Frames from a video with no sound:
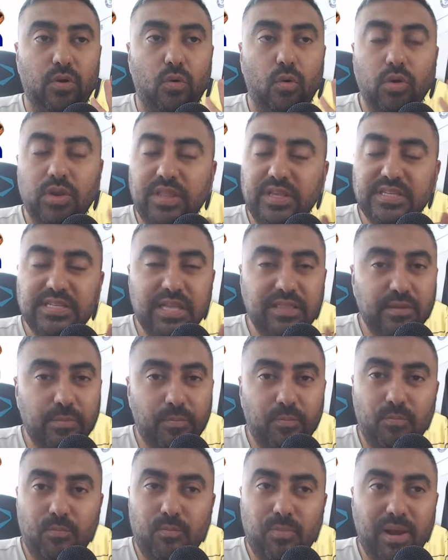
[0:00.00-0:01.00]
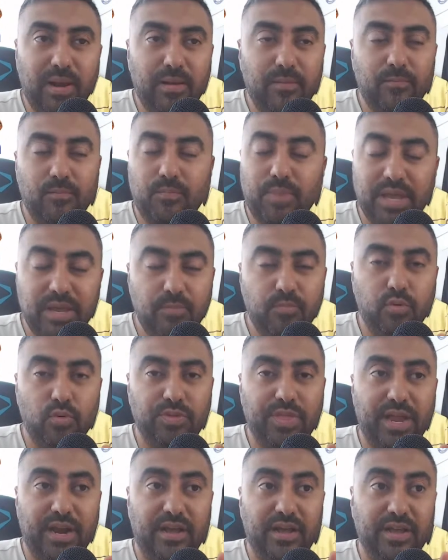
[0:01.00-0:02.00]
these other people
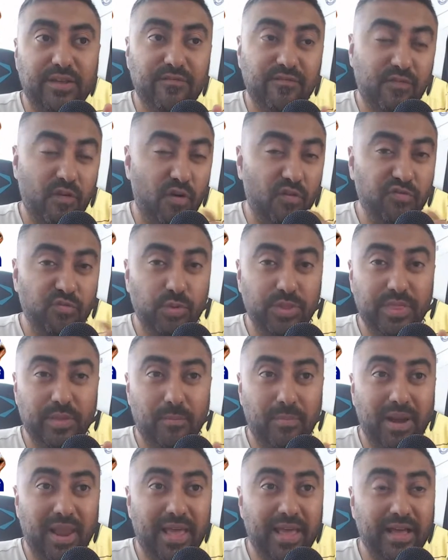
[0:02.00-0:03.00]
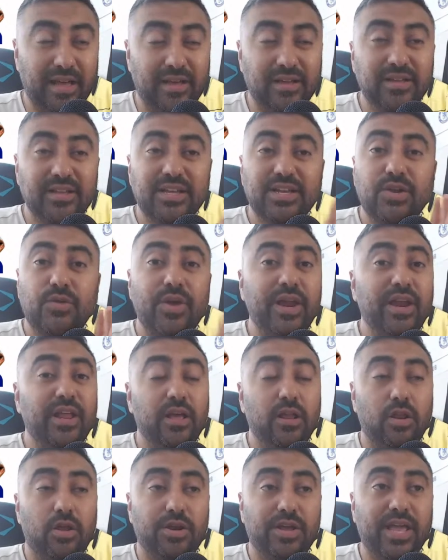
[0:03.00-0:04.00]
that are involved with the player creating a
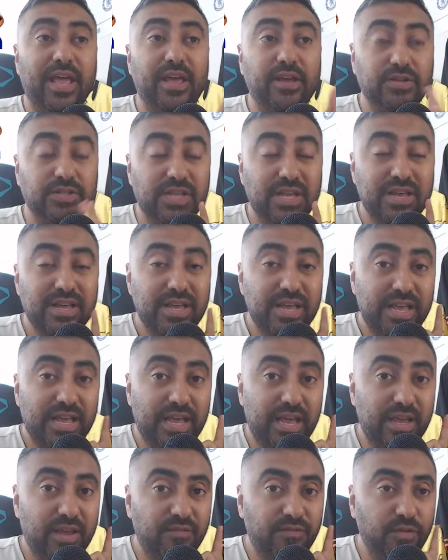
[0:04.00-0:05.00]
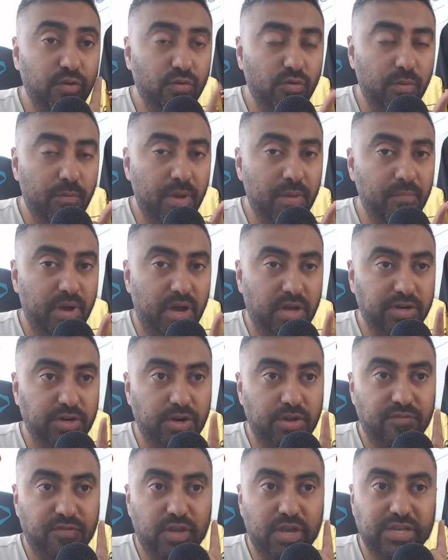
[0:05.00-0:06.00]
lot of chaos. If you remember, I don't
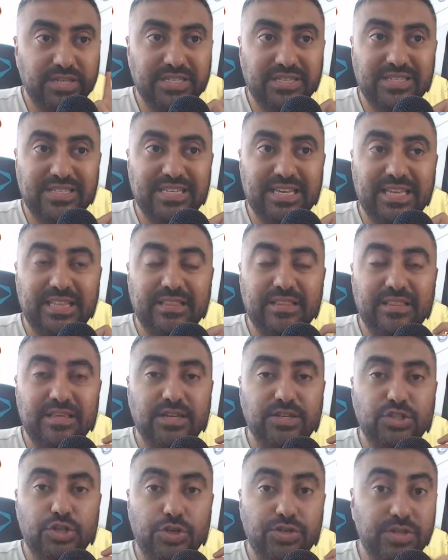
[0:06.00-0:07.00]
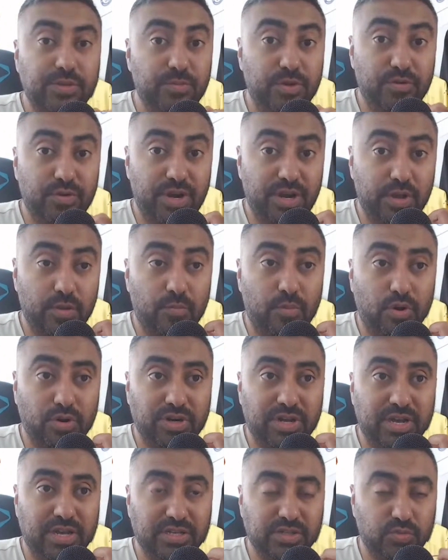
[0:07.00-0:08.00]
know if you guys have seen the Jose Mourinho
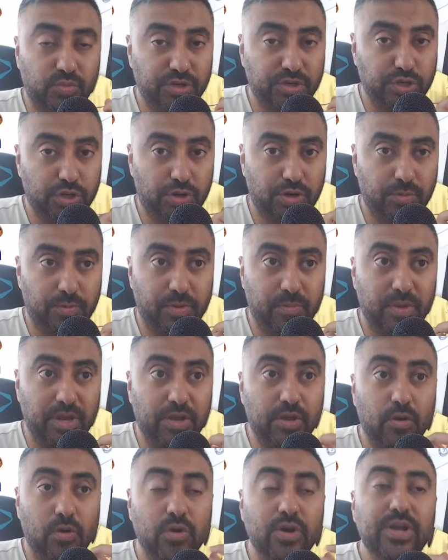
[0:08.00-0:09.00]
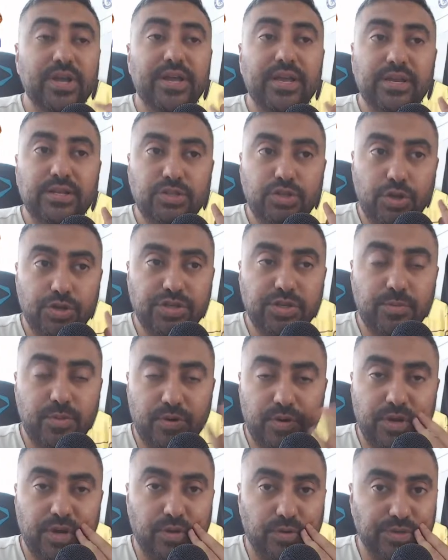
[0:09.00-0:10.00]
podcast with John Obi Mikel. Jose
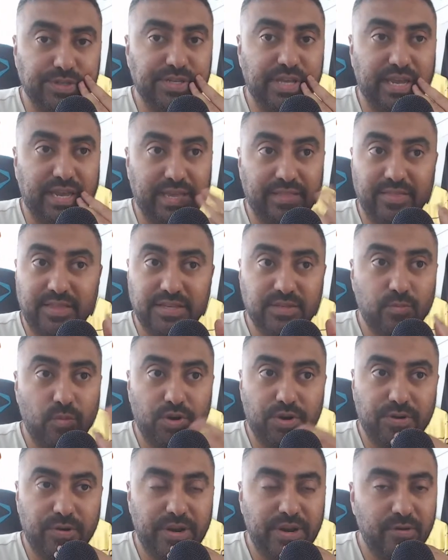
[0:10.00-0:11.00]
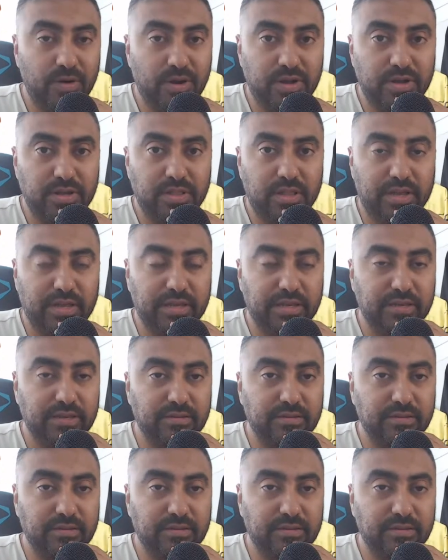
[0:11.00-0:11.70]
Mourinho was saying, in this modern era, like,